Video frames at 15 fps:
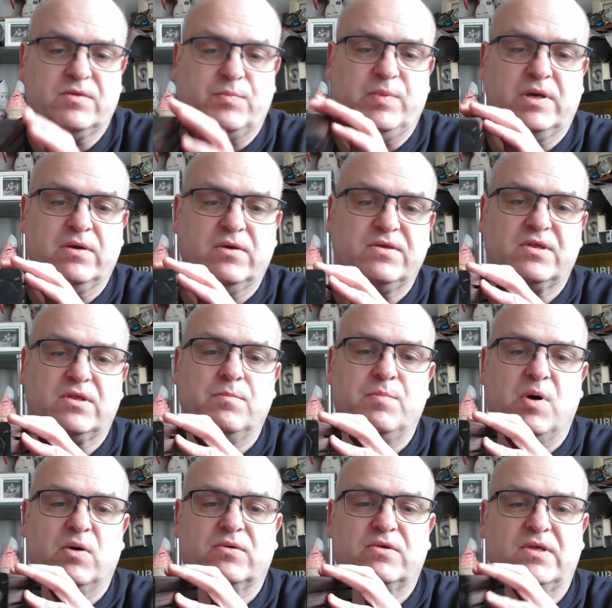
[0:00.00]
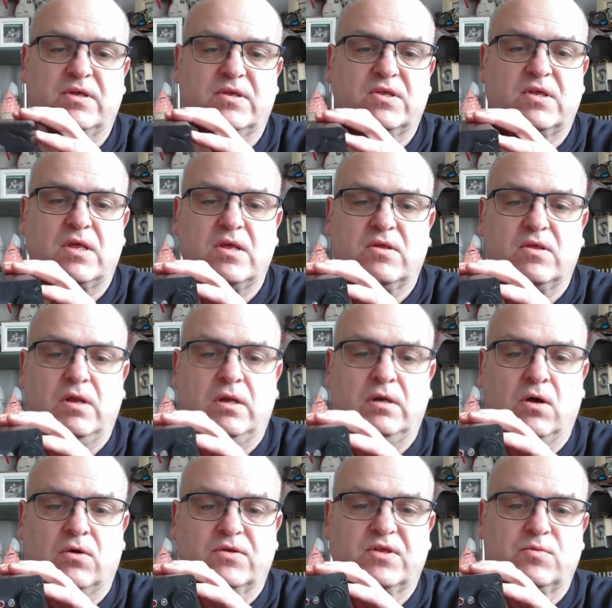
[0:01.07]
because the box is a
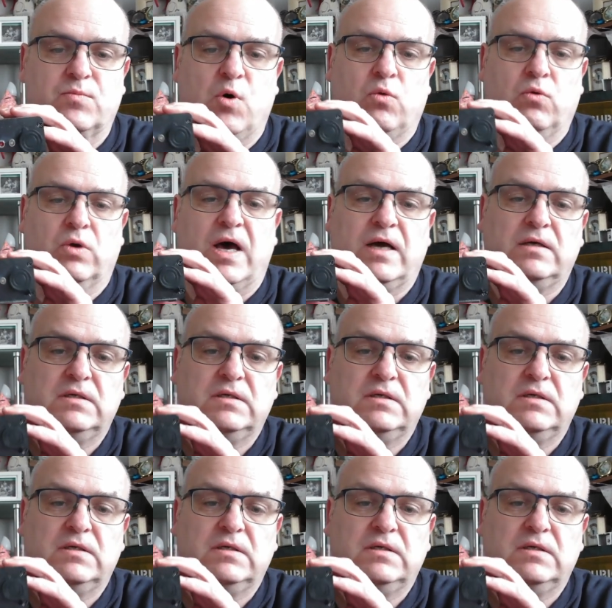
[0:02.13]
lot smaller,